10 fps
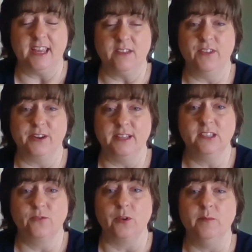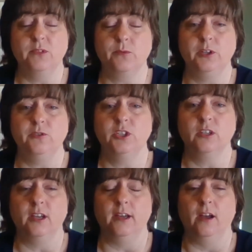in various forms, where you
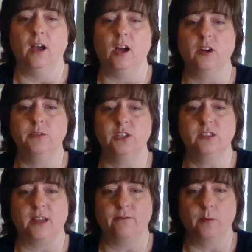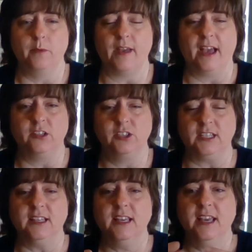took agar, which is that form of
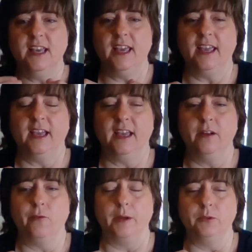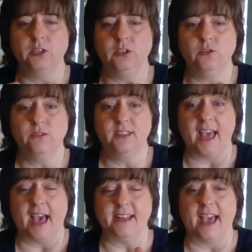algae, and were able to use
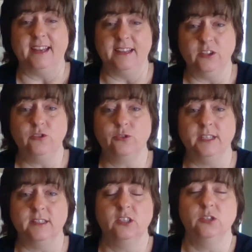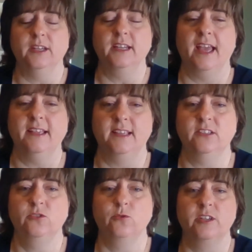that, adding nutrients to it as a
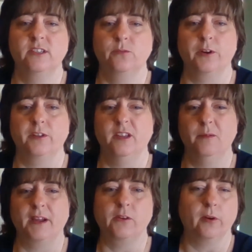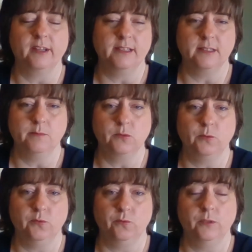source where the microorganisms
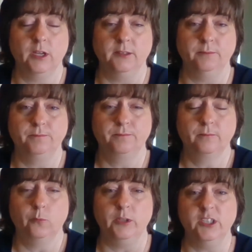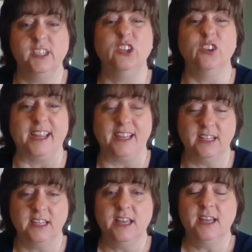wouldn't
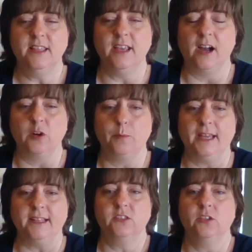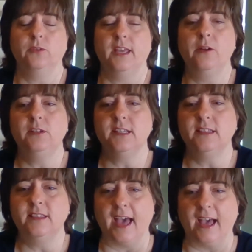degrade the agar plates. So they
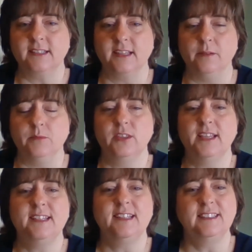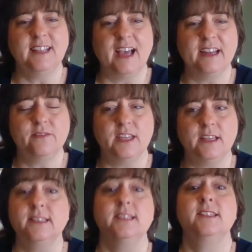did that. So they did a lot of
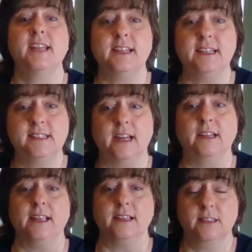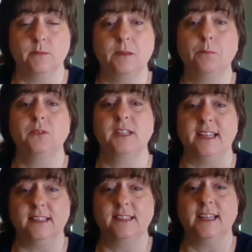things, the staining techniques, some simple
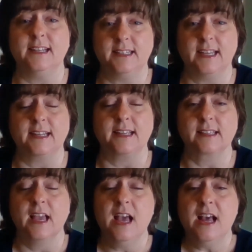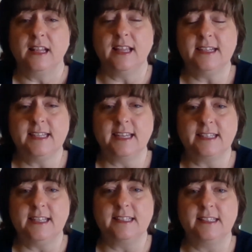staining techniques, a lot of
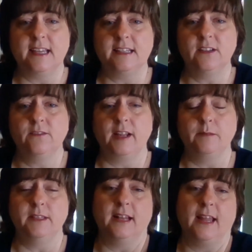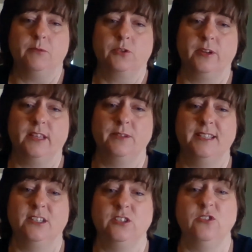techniques that developed in that laboratory that we
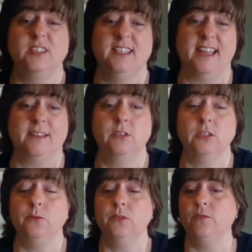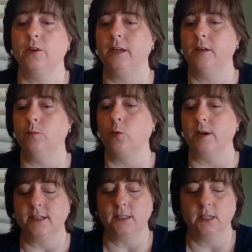still use today. So he was very important